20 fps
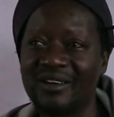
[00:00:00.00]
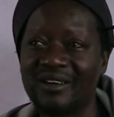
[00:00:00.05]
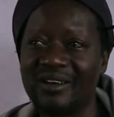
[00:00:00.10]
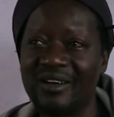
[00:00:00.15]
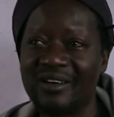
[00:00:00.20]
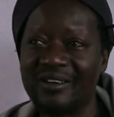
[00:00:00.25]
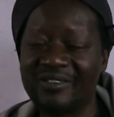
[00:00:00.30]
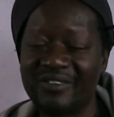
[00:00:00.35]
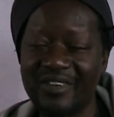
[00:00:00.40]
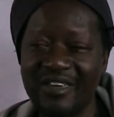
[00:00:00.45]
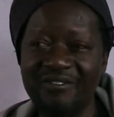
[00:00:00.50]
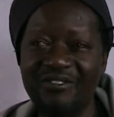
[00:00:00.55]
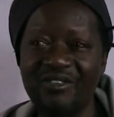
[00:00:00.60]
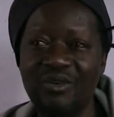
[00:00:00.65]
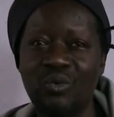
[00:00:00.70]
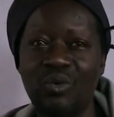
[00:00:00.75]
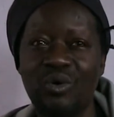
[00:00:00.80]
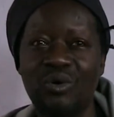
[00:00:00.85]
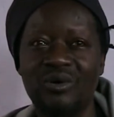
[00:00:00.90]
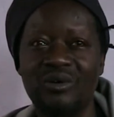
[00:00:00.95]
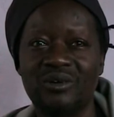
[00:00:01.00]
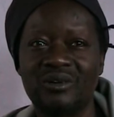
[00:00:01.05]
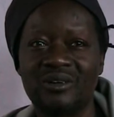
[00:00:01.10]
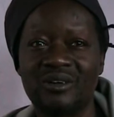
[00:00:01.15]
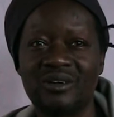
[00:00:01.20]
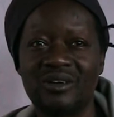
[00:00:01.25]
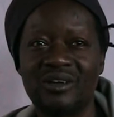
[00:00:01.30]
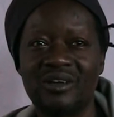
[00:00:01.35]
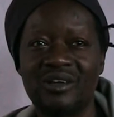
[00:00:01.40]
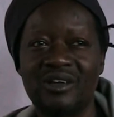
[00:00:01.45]
can save the
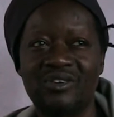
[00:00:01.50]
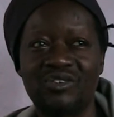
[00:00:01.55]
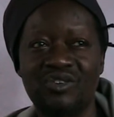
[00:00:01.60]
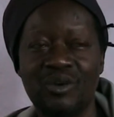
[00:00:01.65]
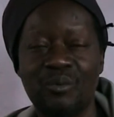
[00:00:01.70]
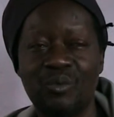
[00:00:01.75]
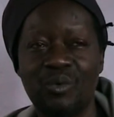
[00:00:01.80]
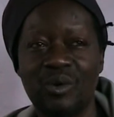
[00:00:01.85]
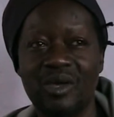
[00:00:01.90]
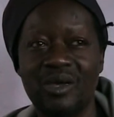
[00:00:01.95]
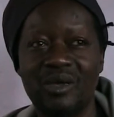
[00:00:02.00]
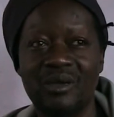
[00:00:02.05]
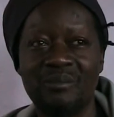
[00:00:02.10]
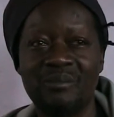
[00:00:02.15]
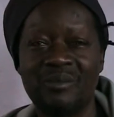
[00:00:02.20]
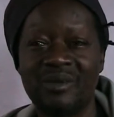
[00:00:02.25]
world in some way